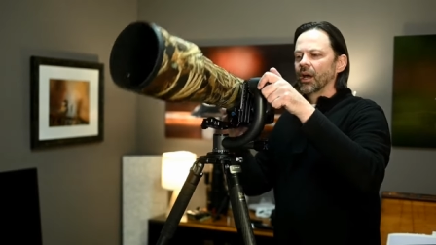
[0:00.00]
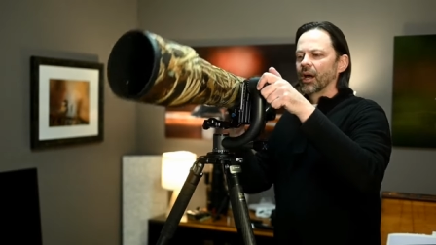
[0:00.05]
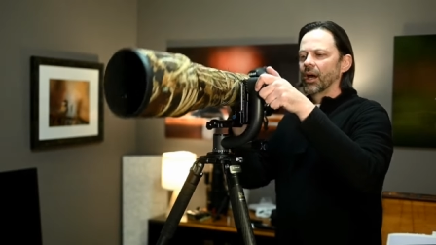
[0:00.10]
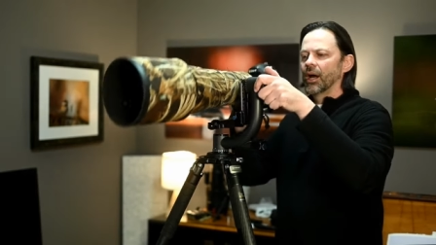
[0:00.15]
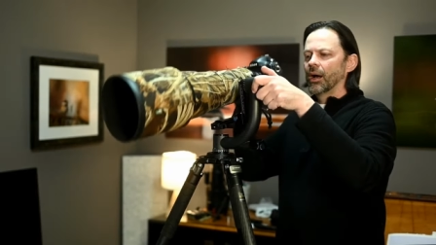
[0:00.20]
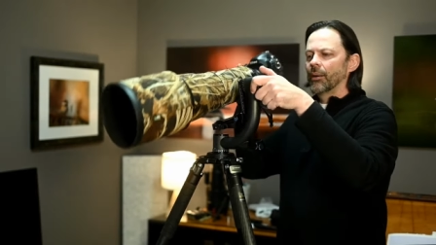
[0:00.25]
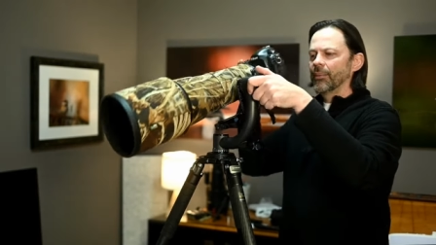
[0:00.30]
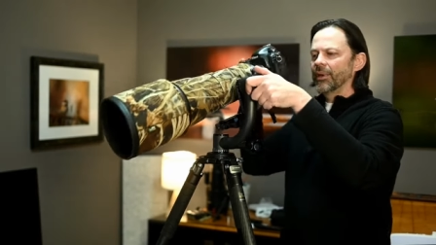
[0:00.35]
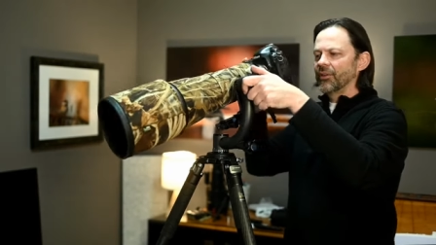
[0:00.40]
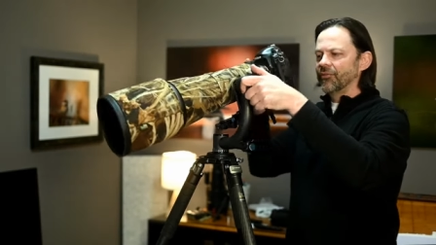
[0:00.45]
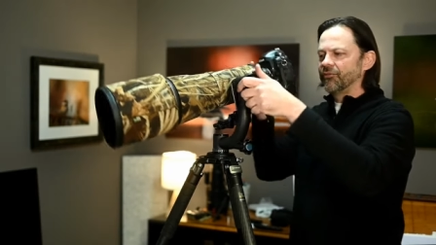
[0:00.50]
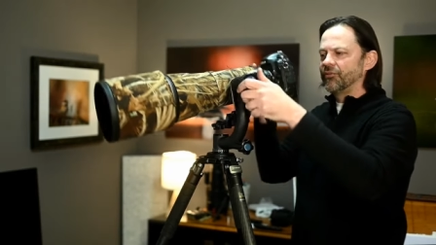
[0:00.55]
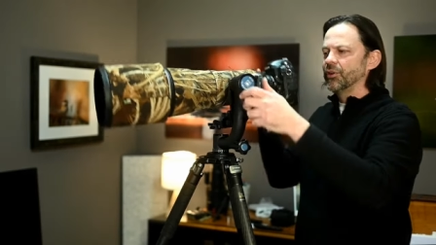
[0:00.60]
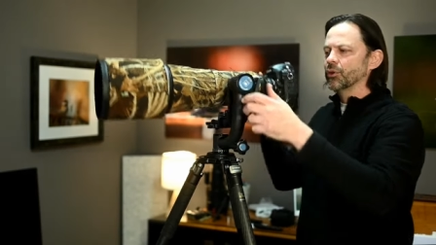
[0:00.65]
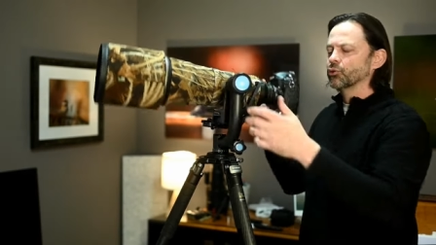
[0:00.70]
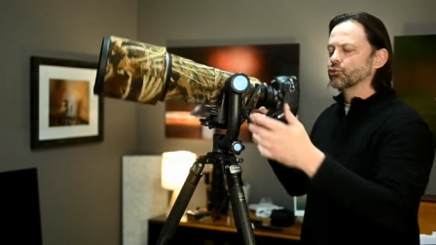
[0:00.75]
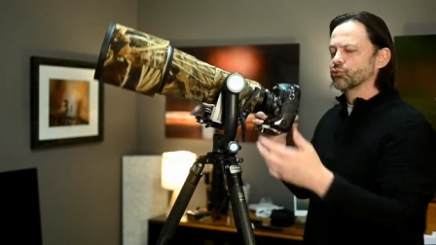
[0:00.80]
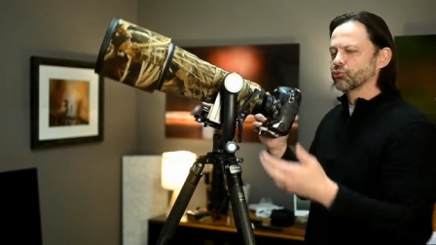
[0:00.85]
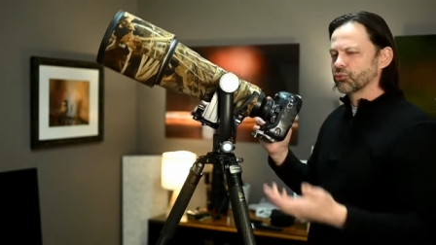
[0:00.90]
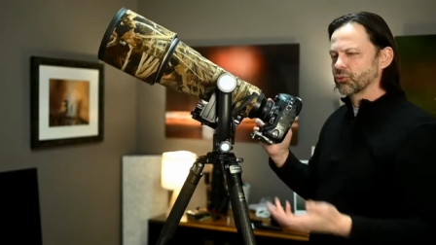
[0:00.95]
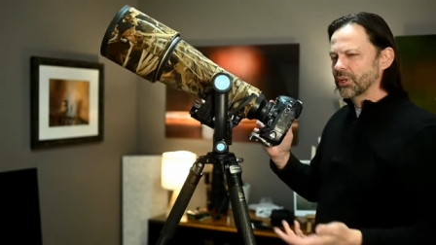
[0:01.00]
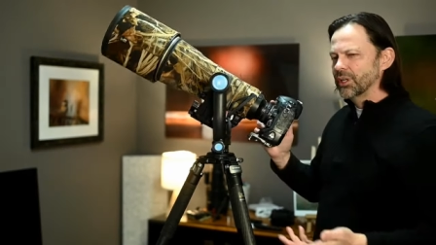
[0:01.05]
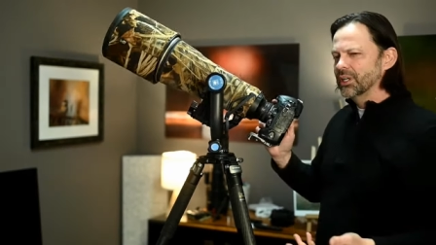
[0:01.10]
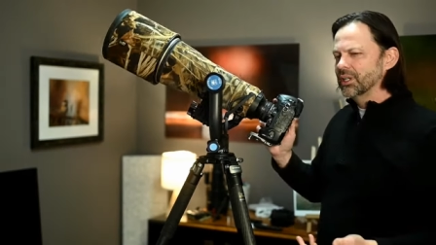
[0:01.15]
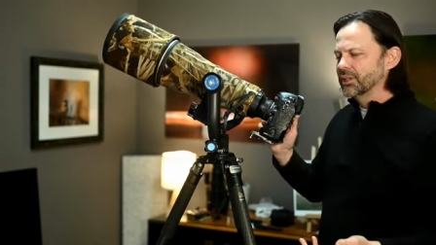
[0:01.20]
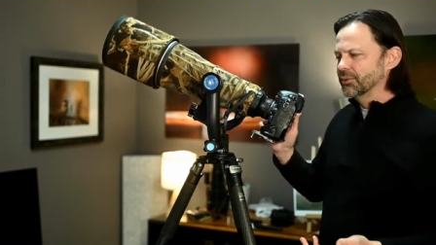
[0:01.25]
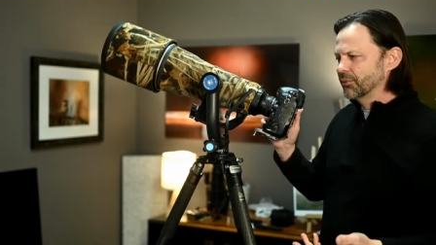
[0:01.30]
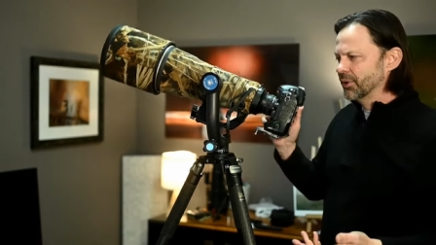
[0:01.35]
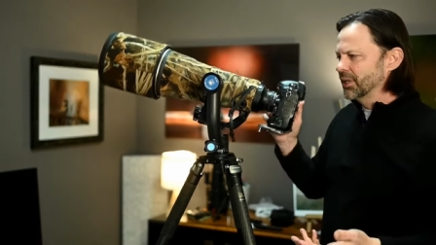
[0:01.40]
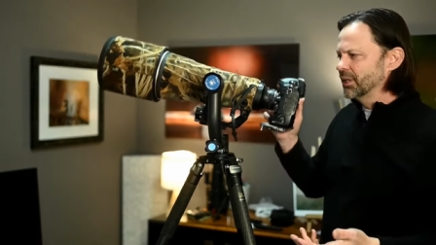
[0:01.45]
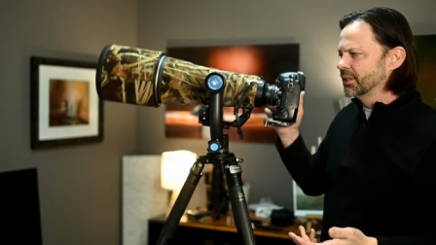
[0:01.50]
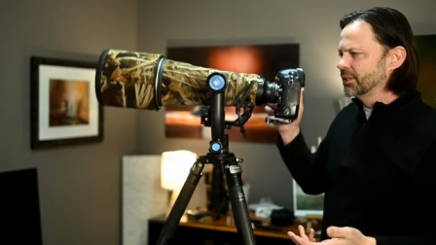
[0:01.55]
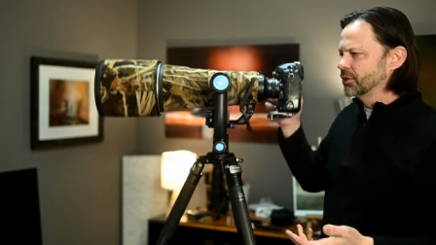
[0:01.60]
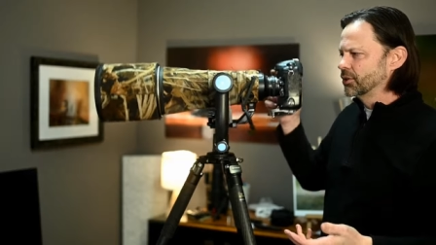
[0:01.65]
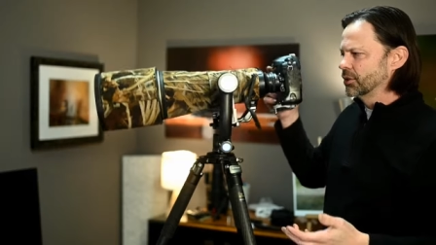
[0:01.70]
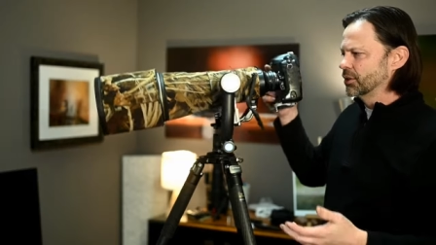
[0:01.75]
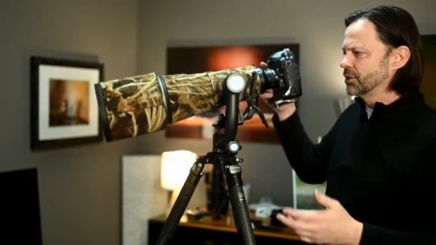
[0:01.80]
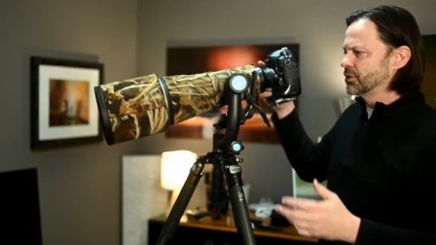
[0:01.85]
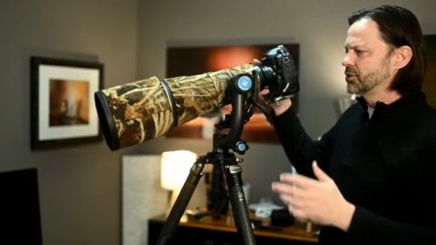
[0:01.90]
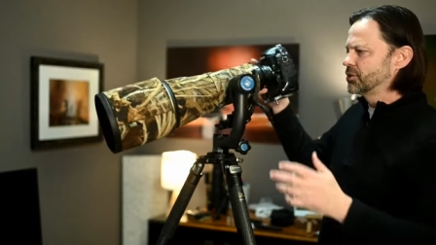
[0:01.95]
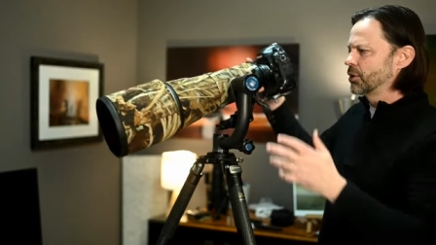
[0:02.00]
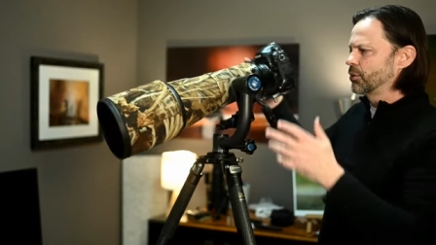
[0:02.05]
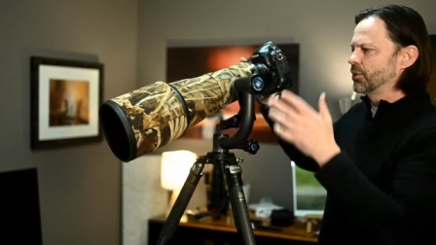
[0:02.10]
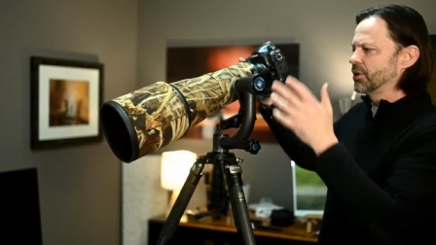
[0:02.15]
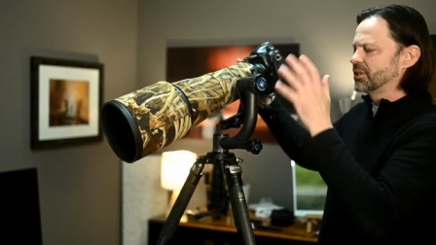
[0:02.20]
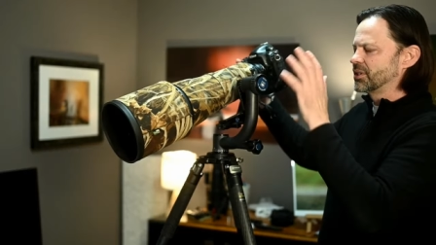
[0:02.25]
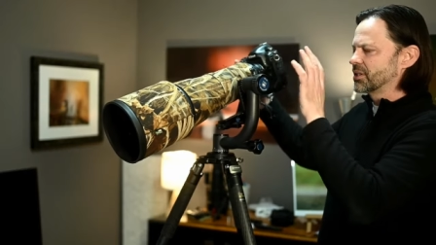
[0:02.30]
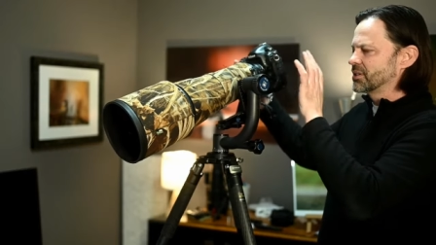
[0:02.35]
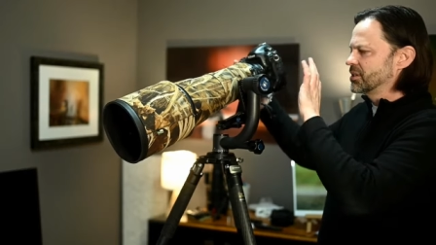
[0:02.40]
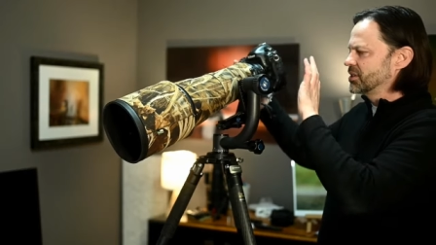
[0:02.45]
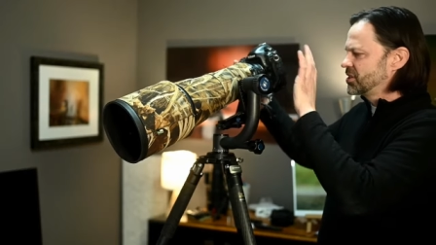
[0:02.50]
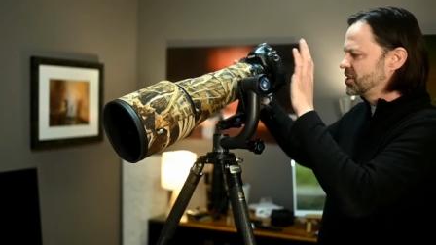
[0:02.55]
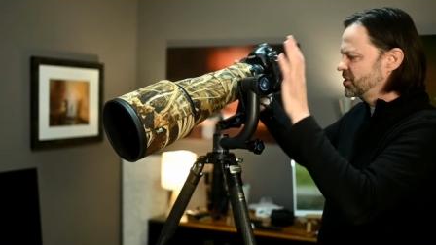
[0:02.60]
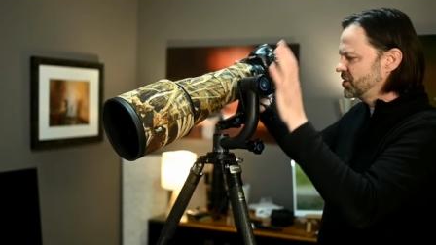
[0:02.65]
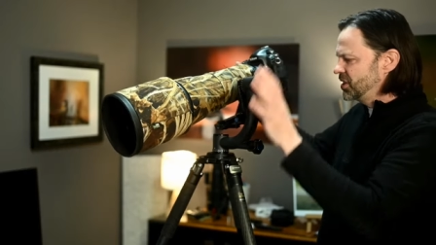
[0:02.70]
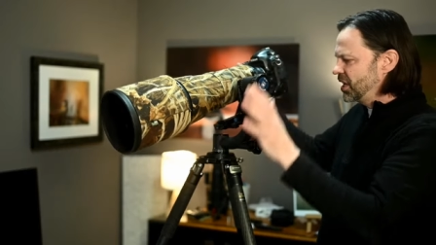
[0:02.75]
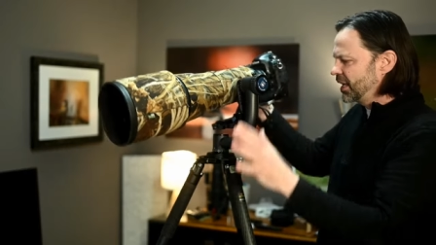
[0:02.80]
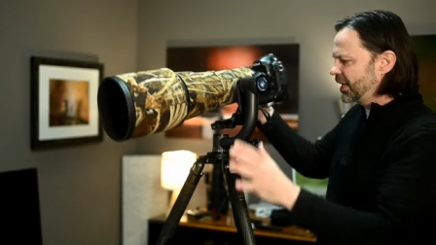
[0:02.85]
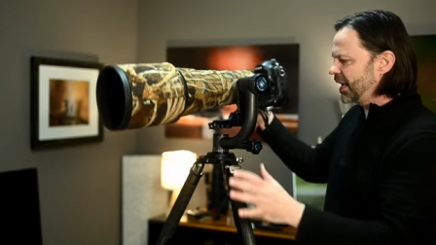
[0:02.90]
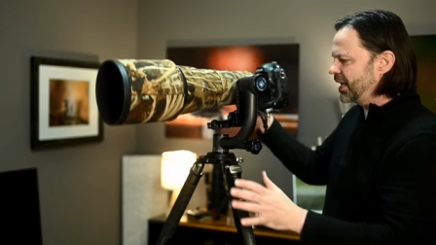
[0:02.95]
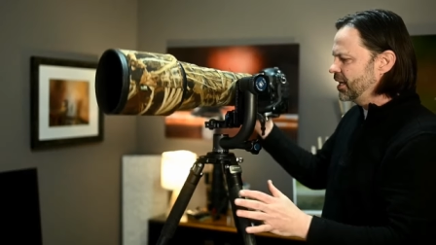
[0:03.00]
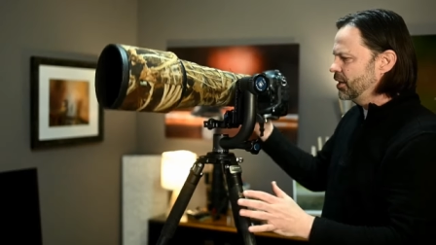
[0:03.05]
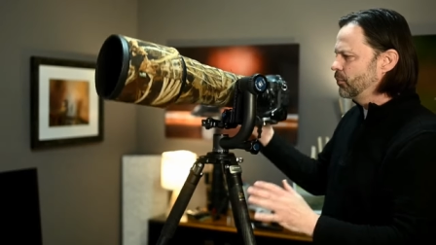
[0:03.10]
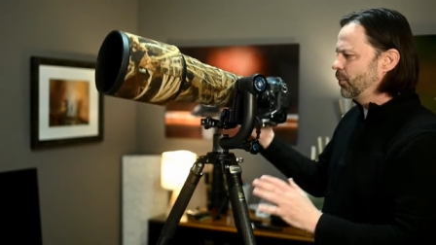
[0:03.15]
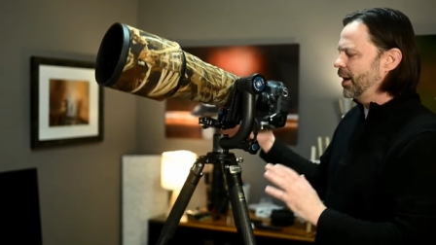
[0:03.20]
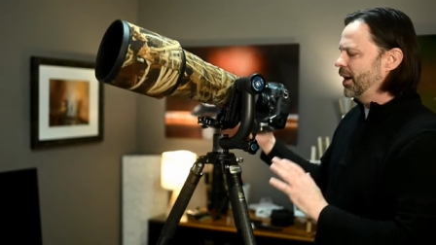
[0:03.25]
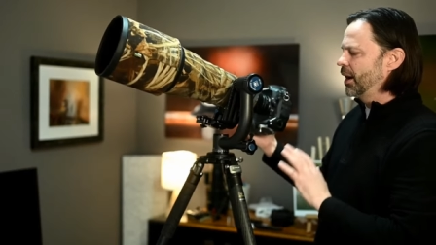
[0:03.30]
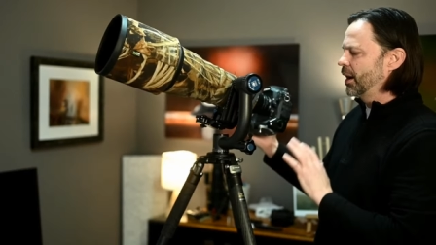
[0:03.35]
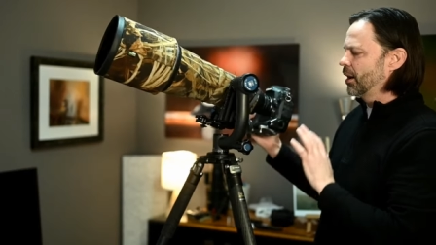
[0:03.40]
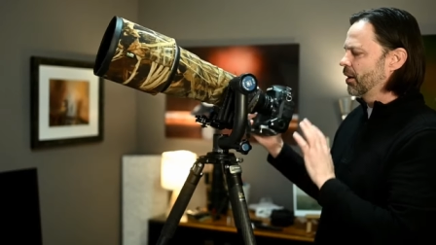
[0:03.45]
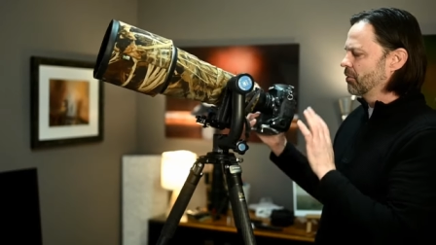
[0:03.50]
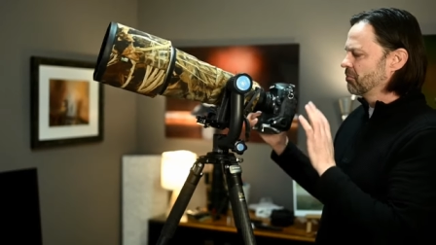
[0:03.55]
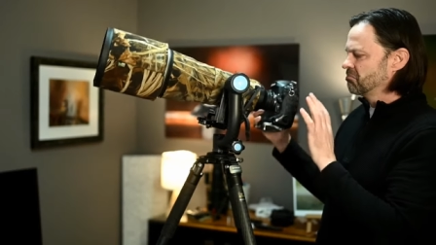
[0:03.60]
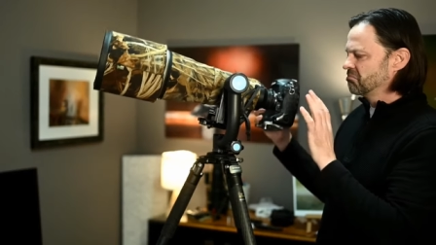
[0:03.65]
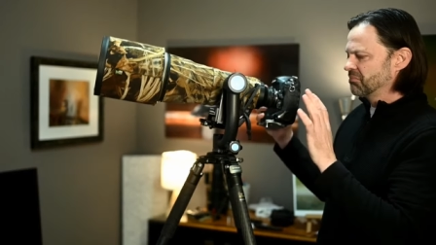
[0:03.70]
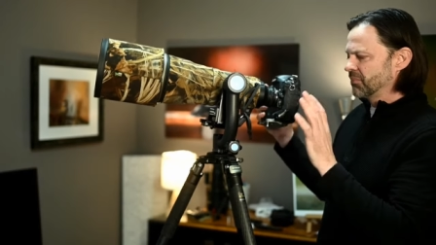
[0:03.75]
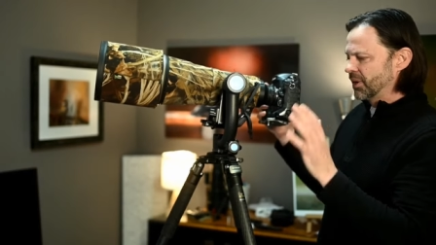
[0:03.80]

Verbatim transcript: Um, it feels really, really good. So it doesn't stick anywhere.